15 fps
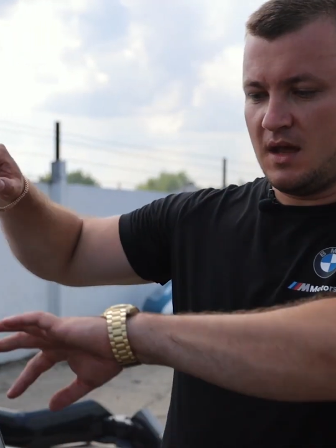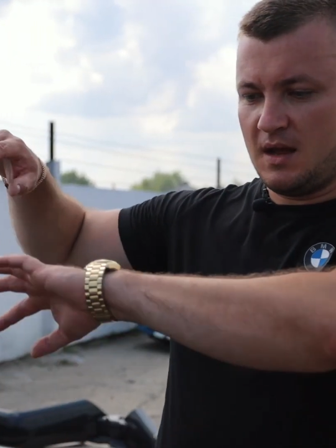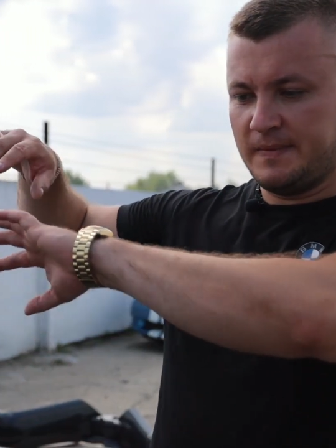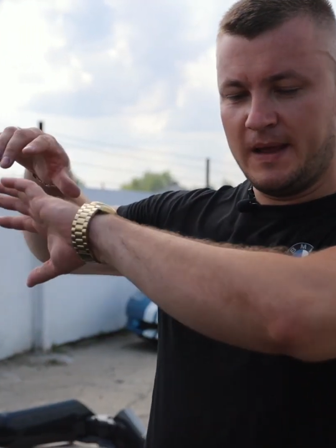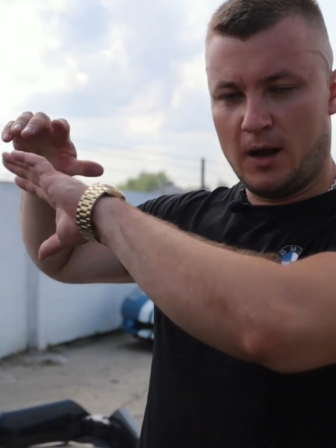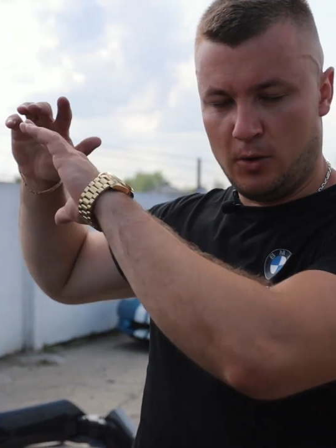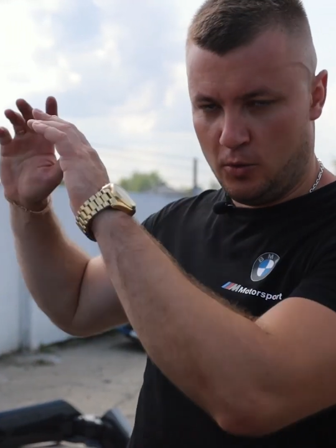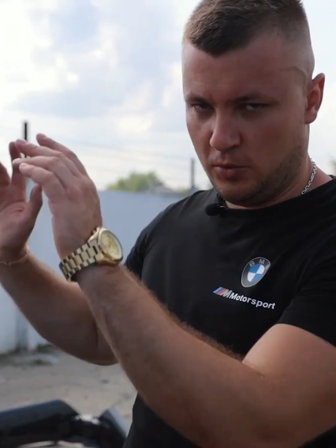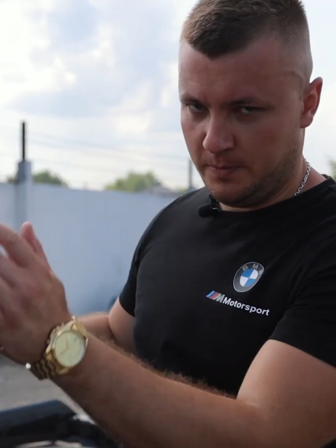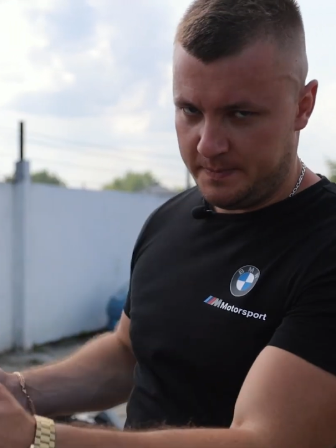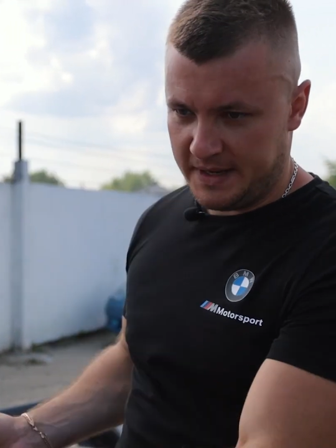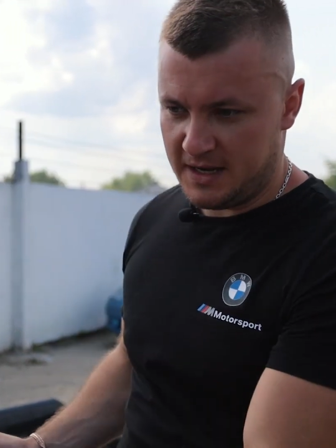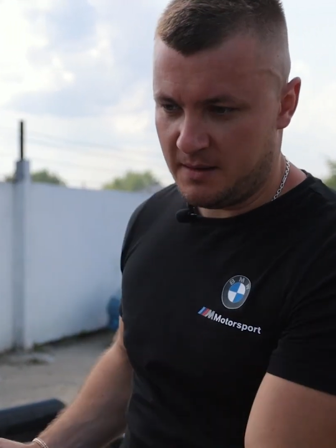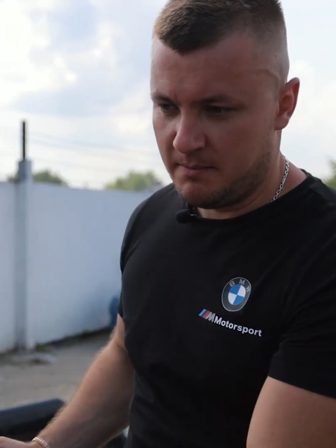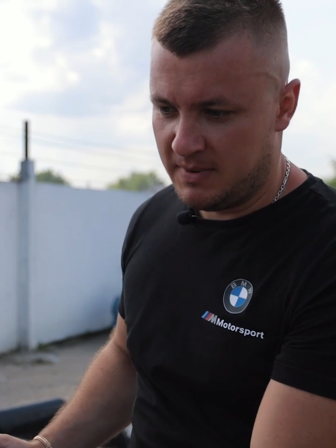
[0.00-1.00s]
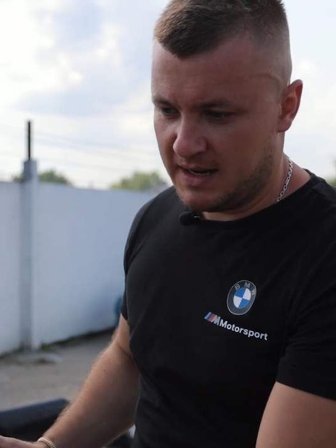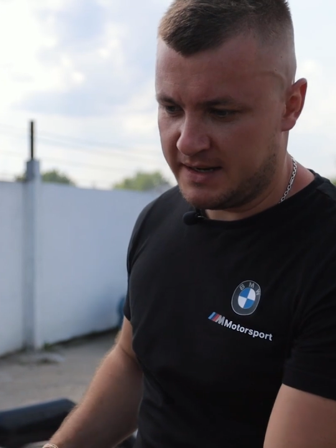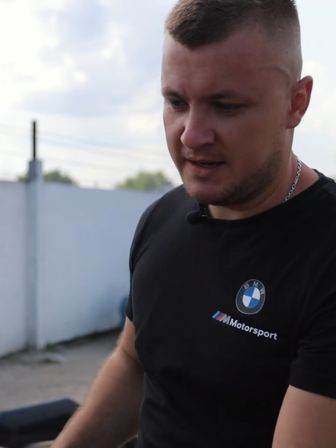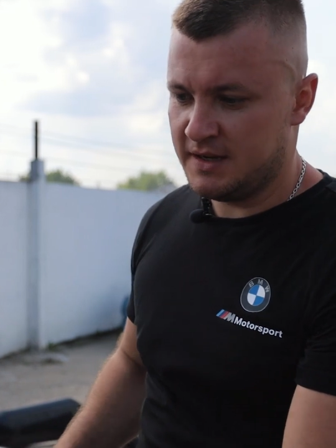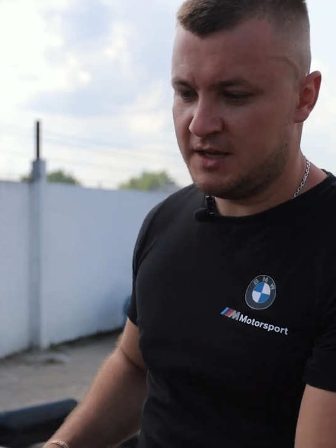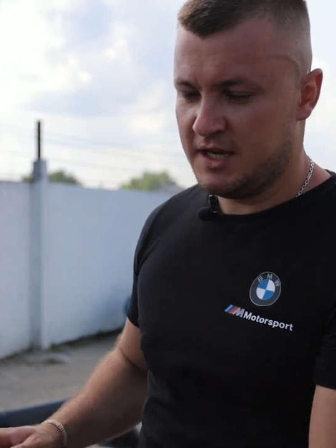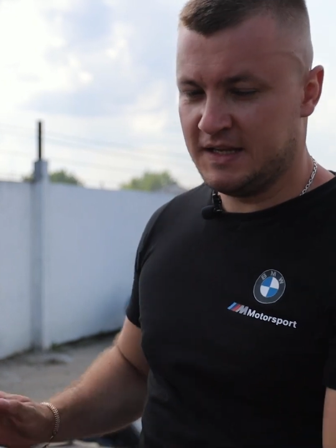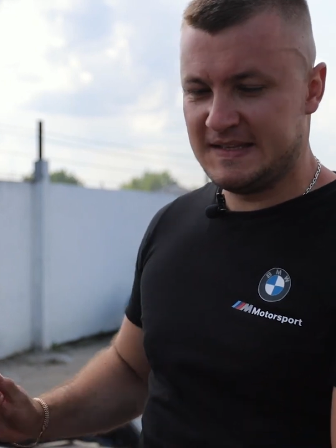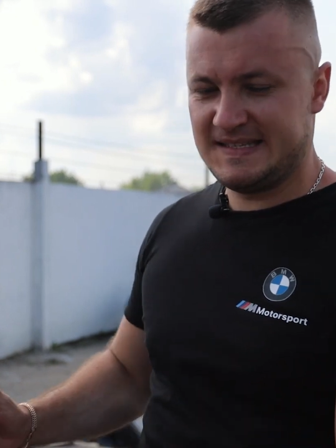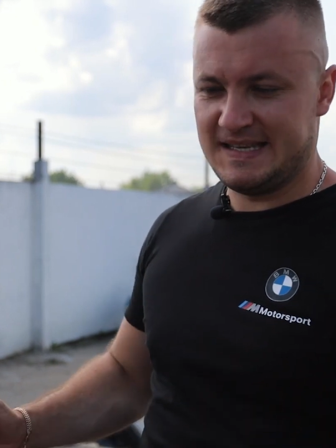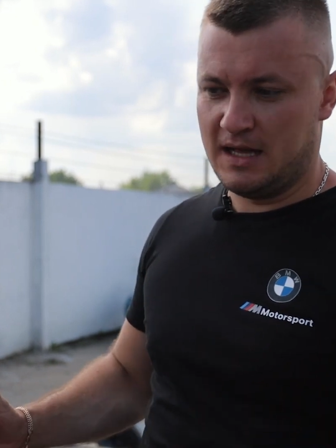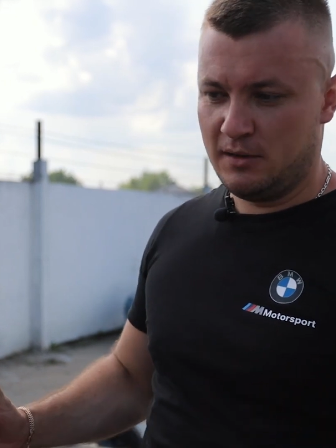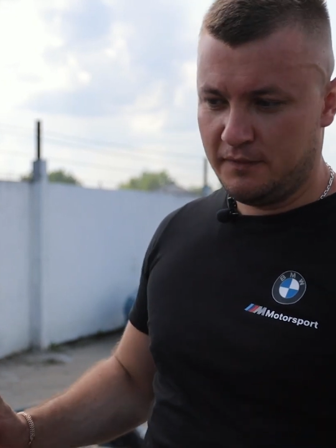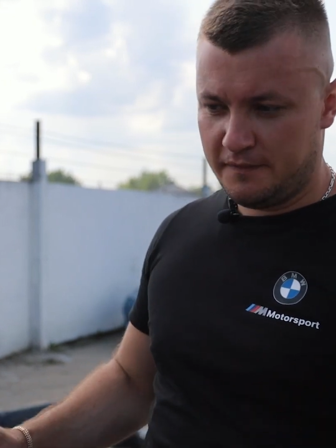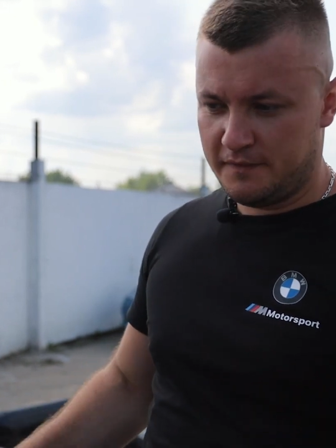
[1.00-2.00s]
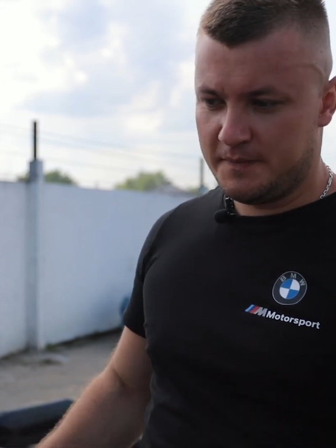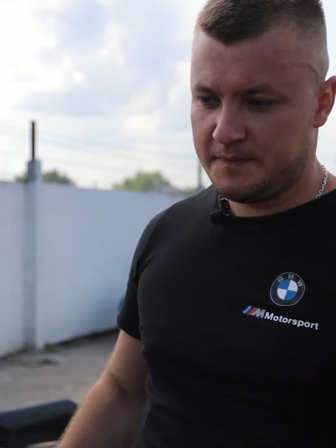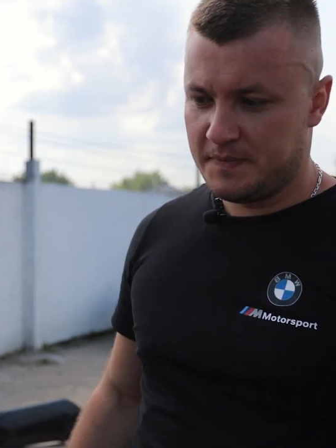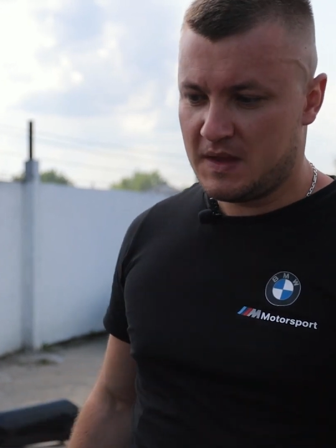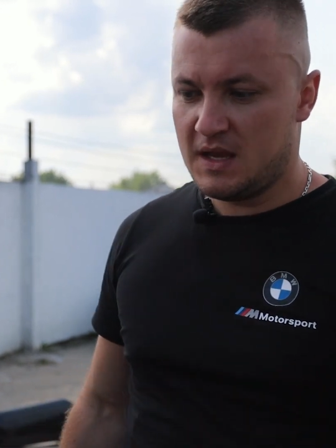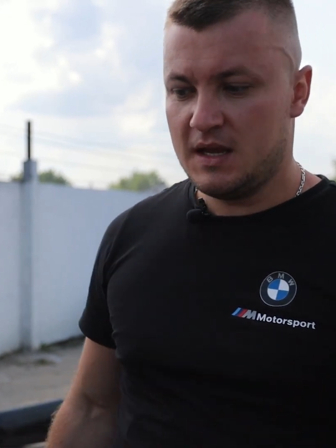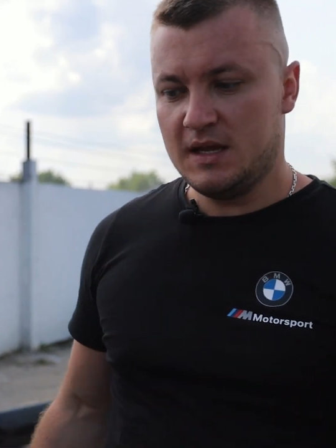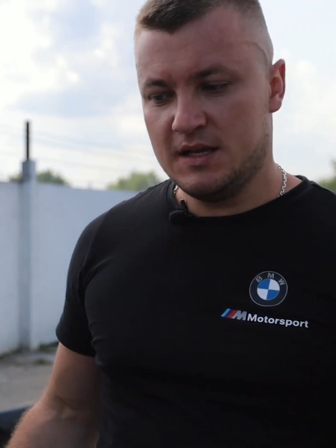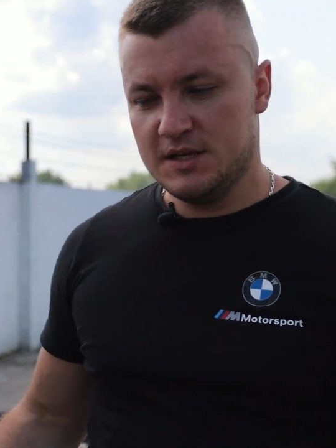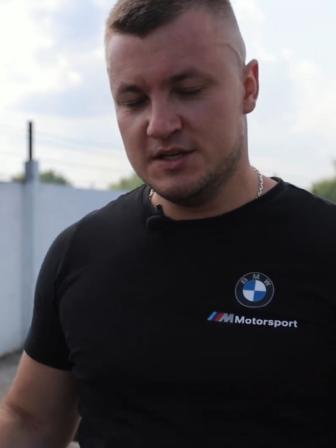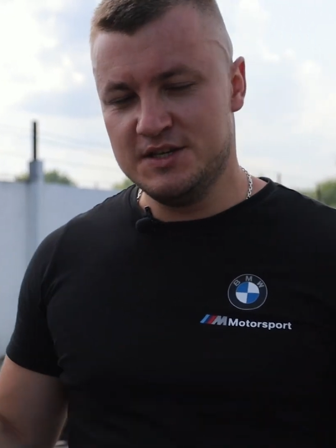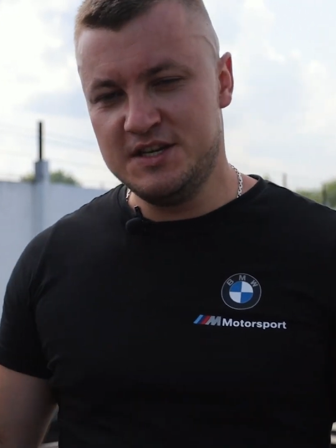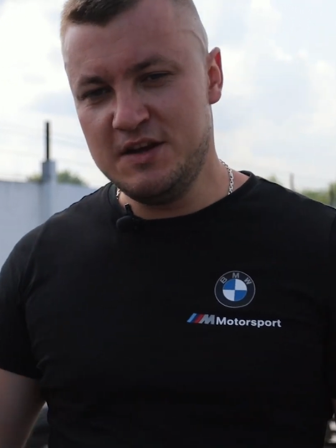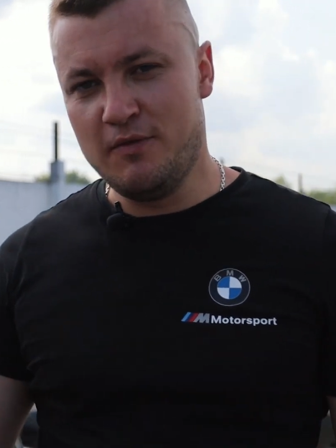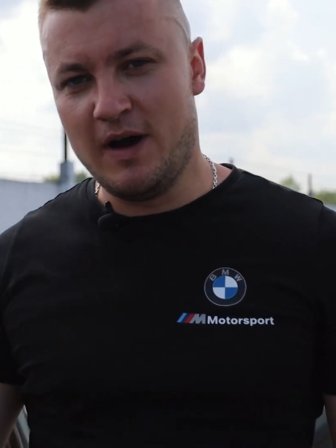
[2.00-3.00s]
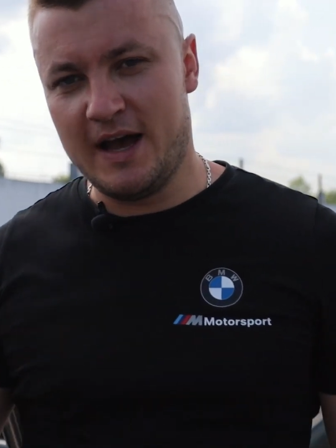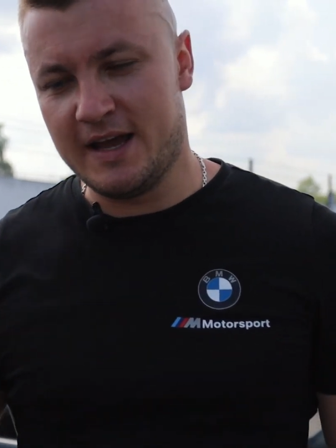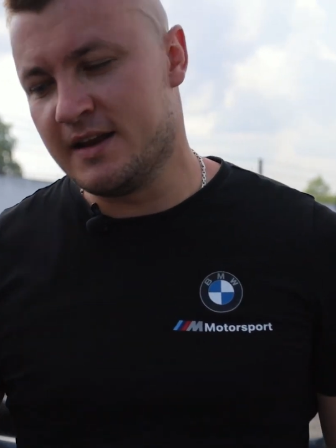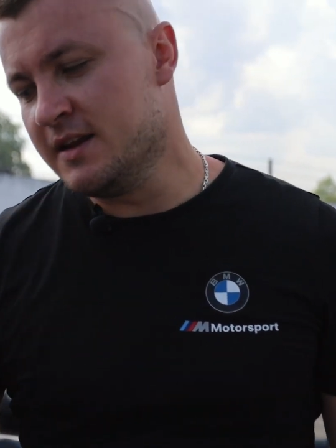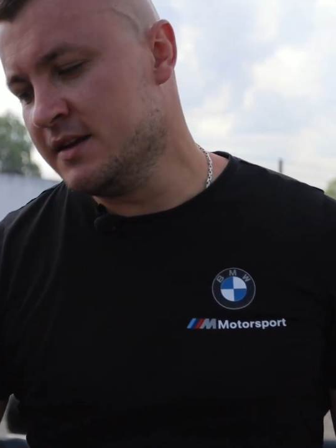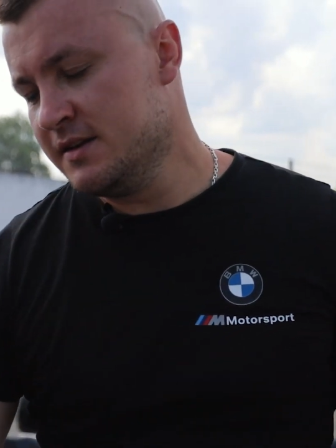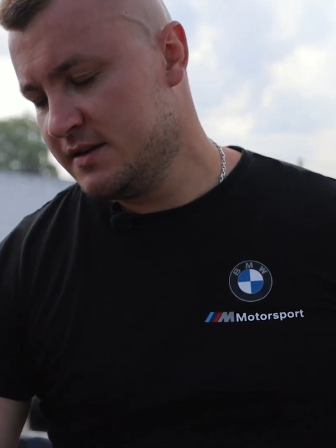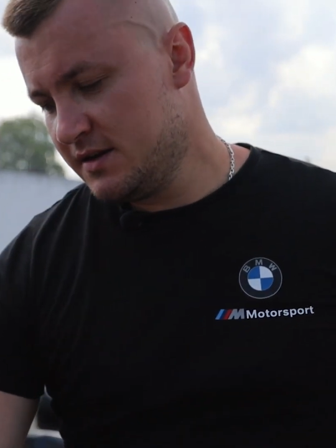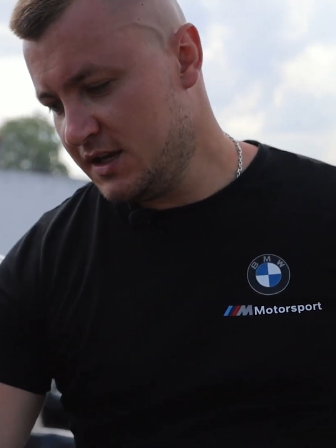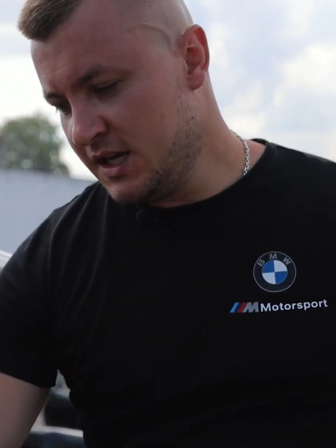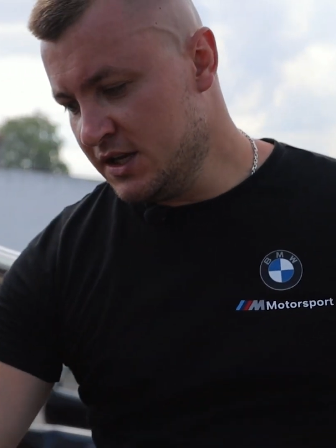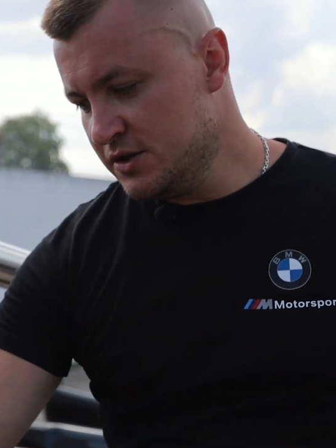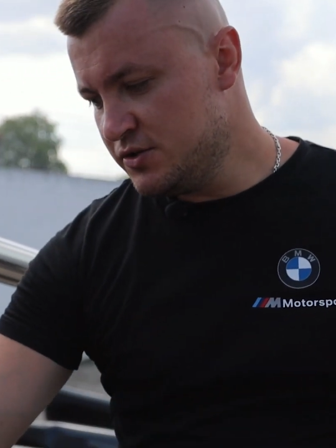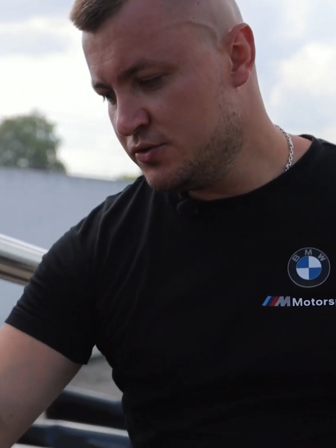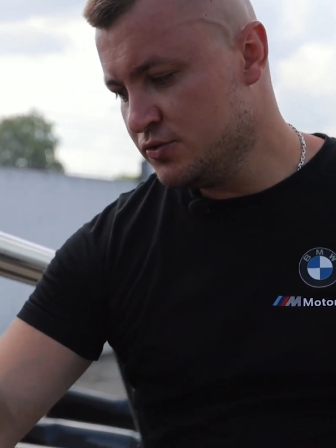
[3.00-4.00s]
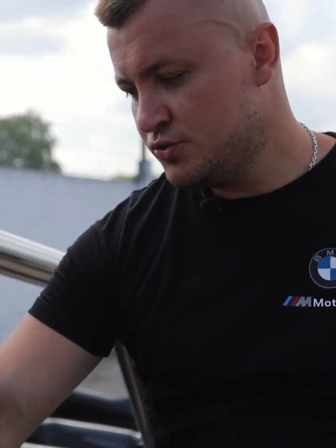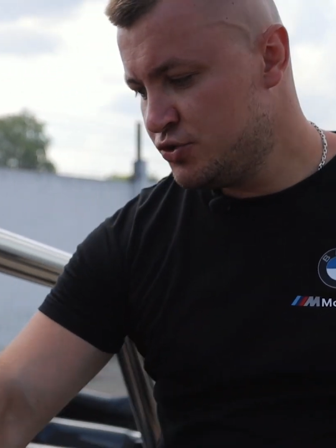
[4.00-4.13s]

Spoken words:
the whole pickup body itself divided into